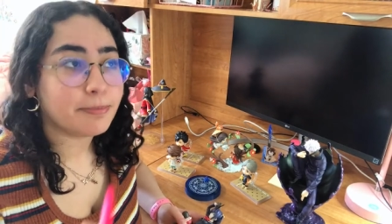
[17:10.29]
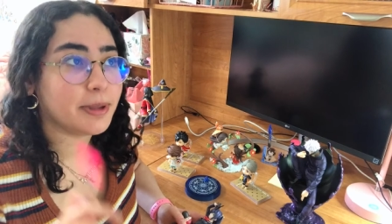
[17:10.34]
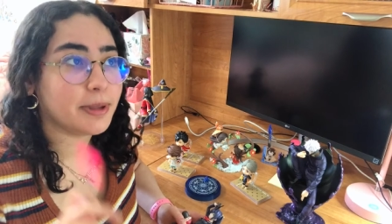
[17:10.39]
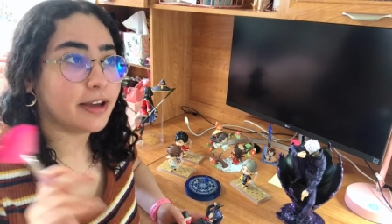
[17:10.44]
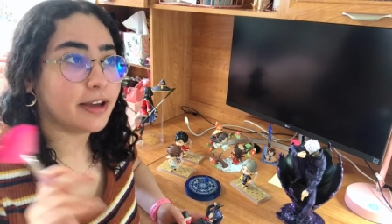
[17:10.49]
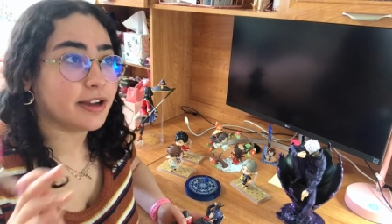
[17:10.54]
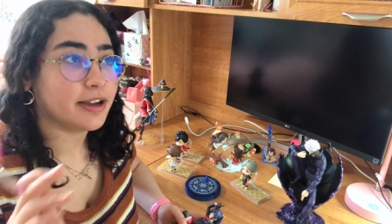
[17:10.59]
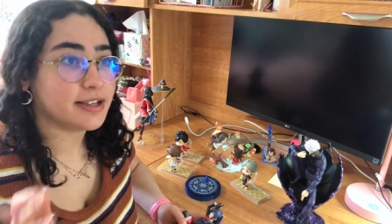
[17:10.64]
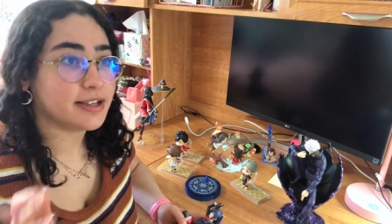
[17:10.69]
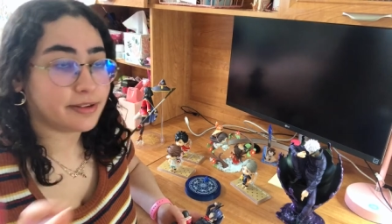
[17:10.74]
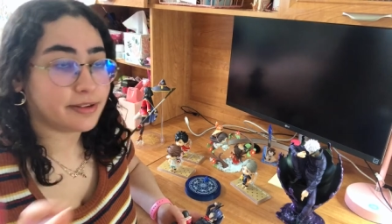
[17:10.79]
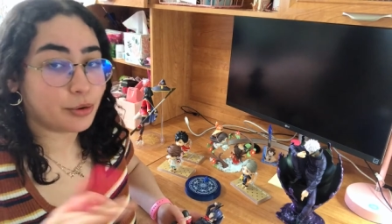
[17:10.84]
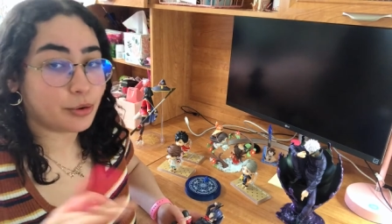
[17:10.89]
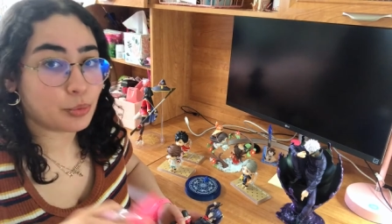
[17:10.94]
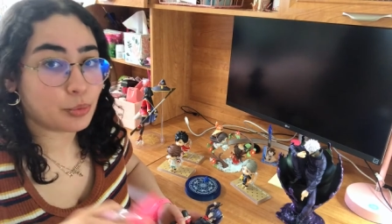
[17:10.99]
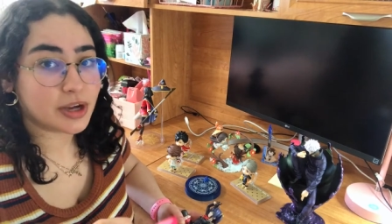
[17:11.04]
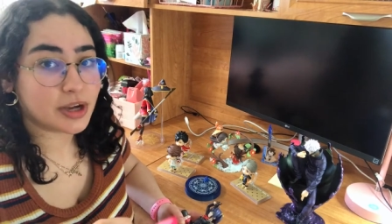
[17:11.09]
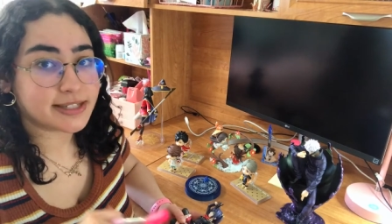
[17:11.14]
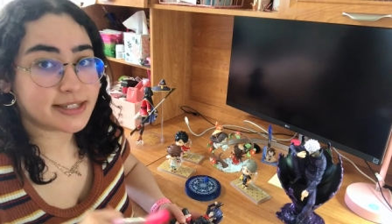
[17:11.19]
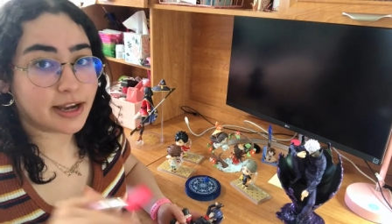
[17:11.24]
because there
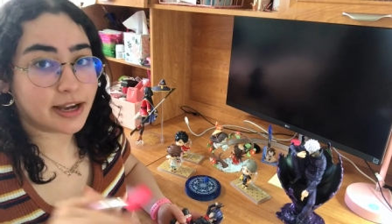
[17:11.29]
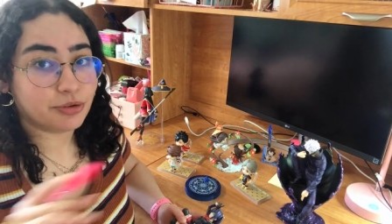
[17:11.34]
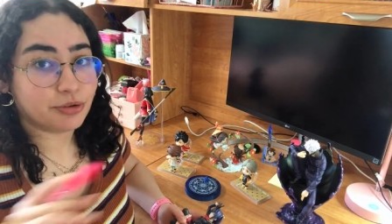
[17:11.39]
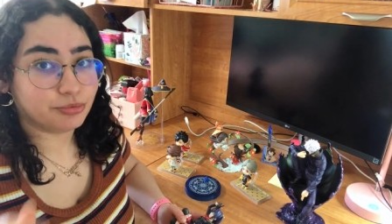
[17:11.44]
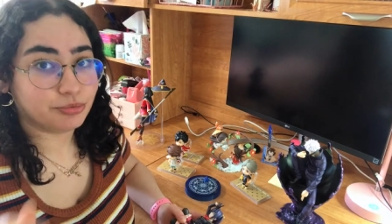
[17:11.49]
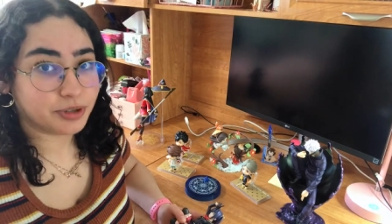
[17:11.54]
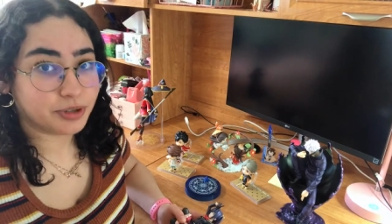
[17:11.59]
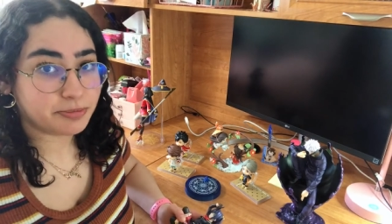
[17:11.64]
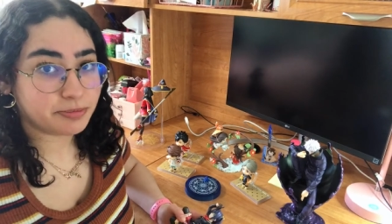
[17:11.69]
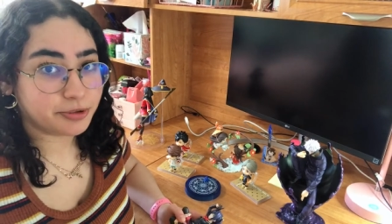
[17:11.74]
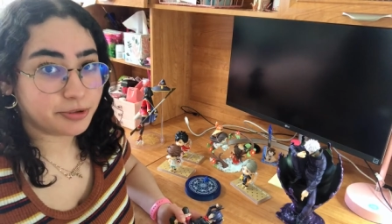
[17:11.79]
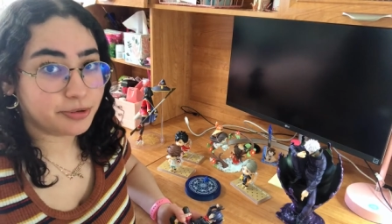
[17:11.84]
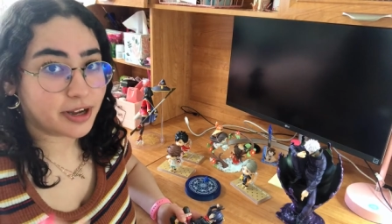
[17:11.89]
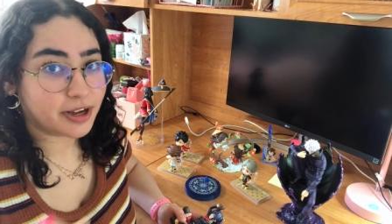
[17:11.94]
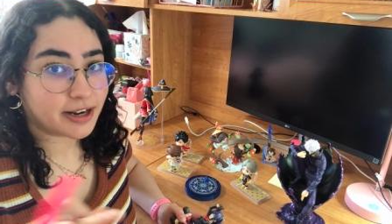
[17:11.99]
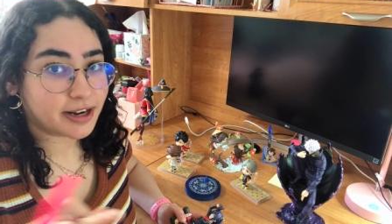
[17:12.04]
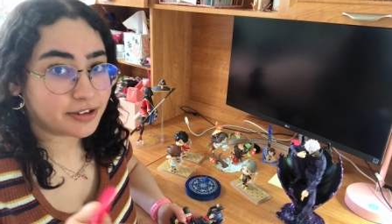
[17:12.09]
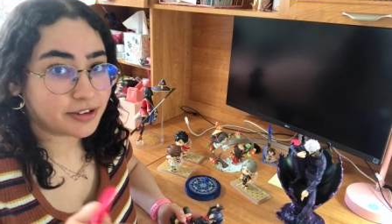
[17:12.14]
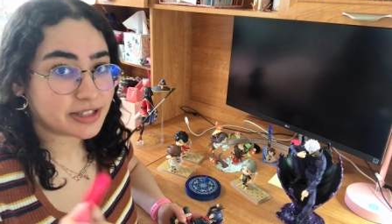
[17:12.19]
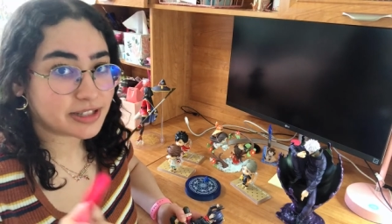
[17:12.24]
was a reboot
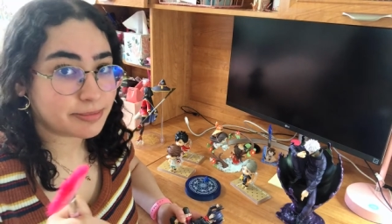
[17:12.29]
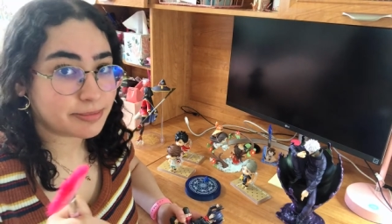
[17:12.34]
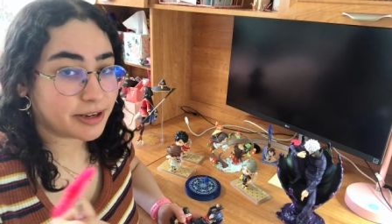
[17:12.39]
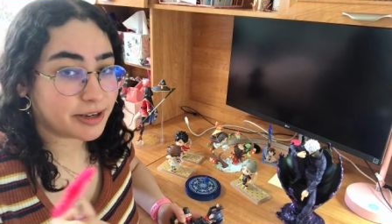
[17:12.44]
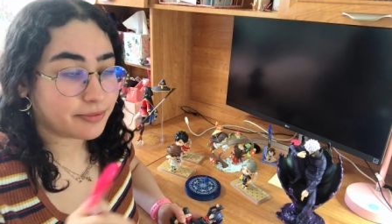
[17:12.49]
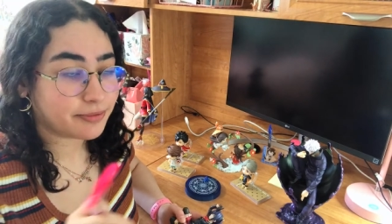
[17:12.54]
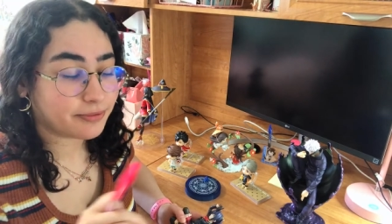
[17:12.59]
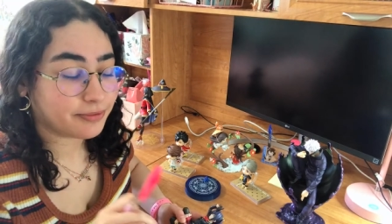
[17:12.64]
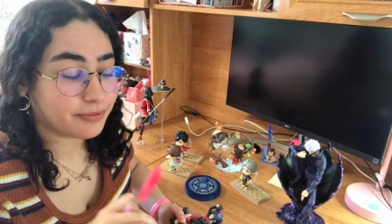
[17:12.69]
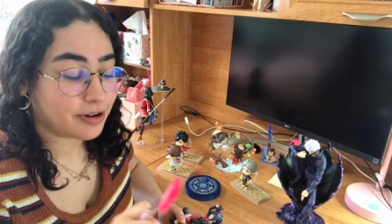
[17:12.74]
announcement